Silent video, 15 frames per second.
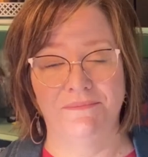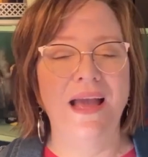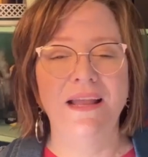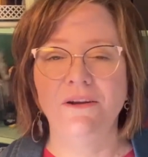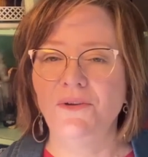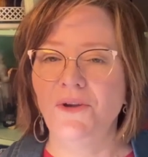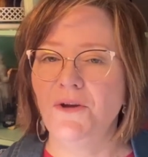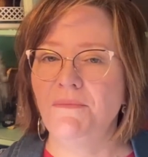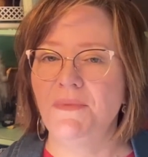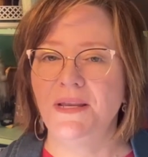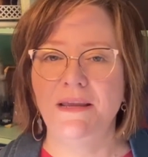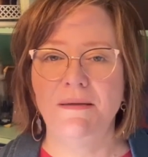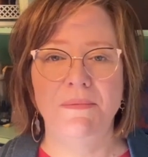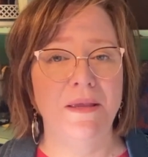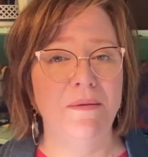I don't know
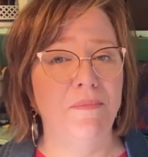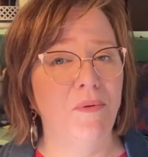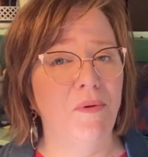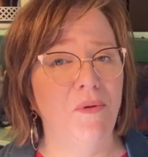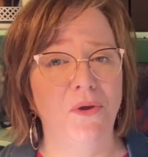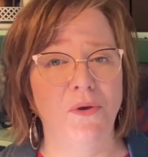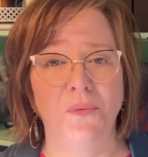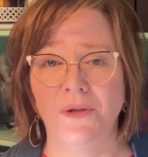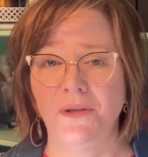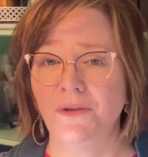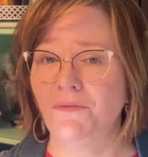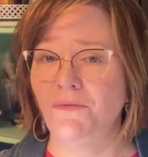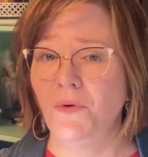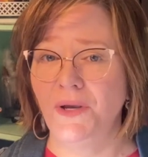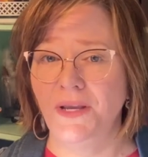many people who wouldn't
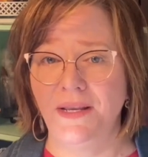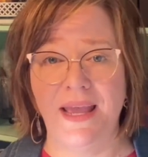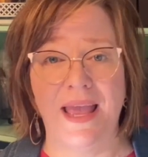avoid